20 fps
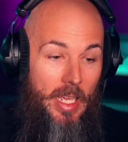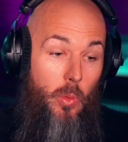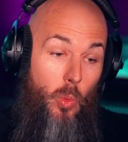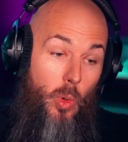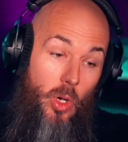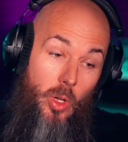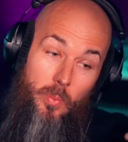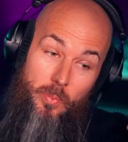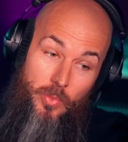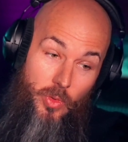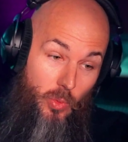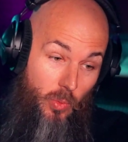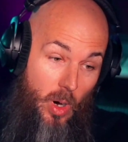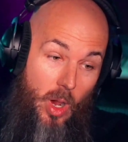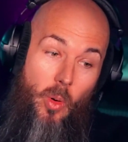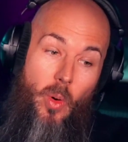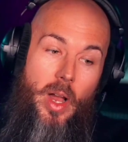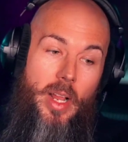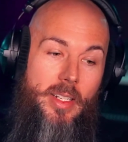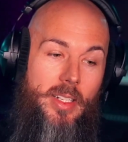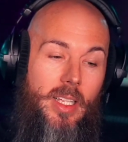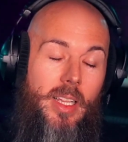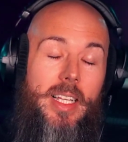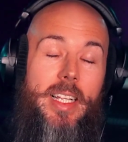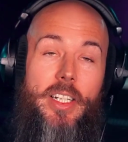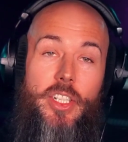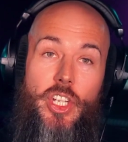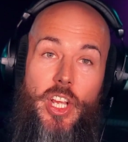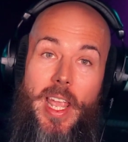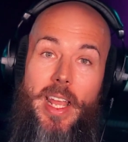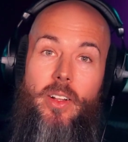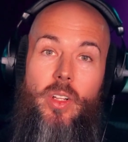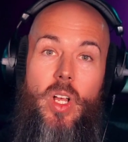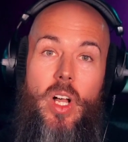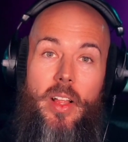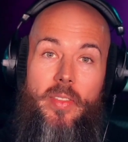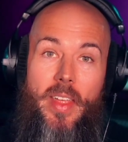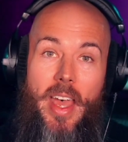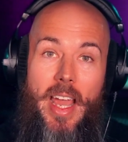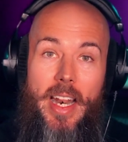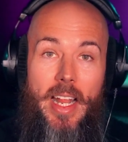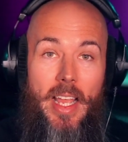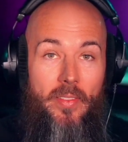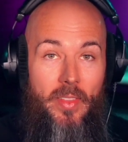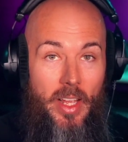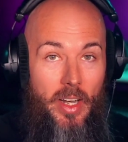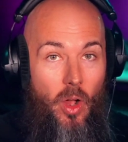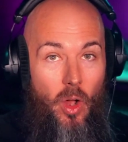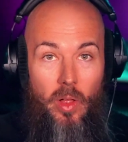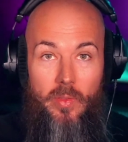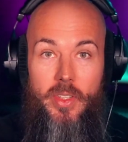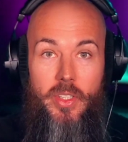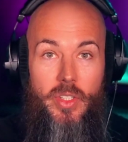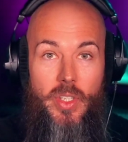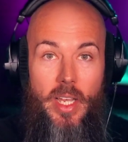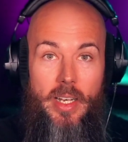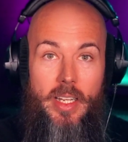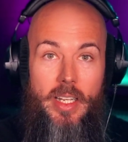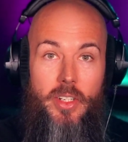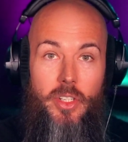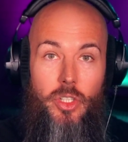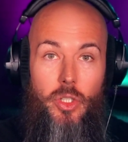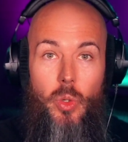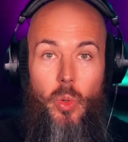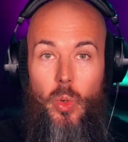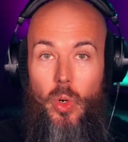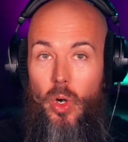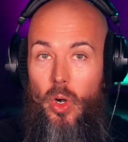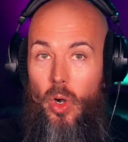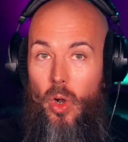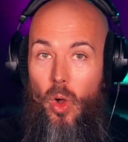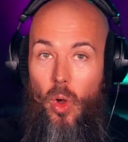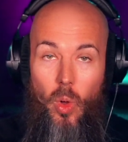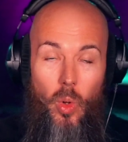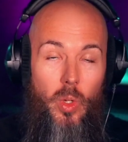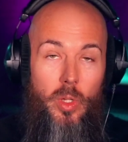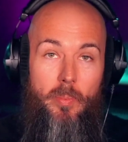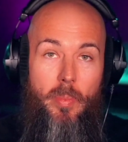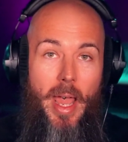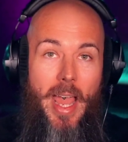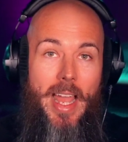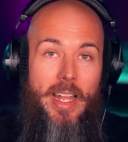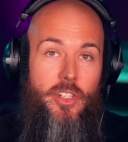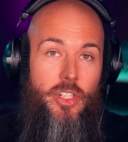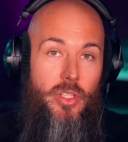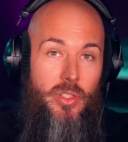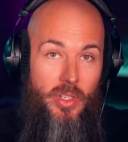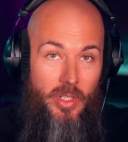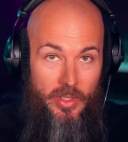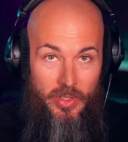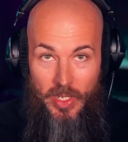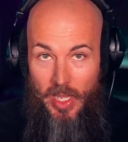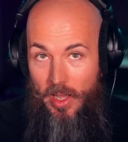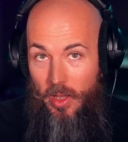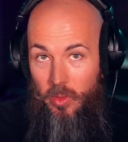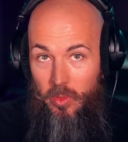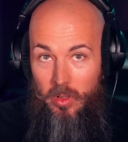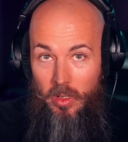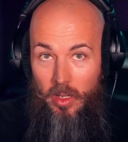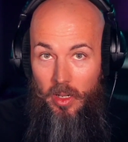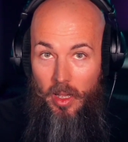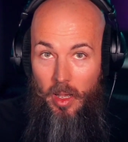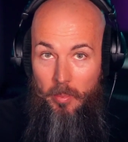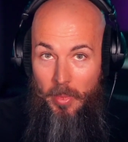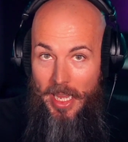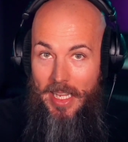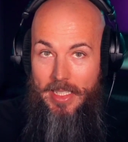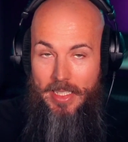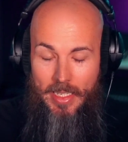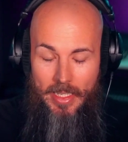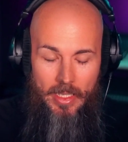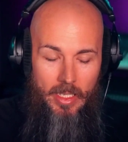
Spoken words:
well, throw Unclean Channel on that, and then all of a sudden your old patch is going to sound amazing.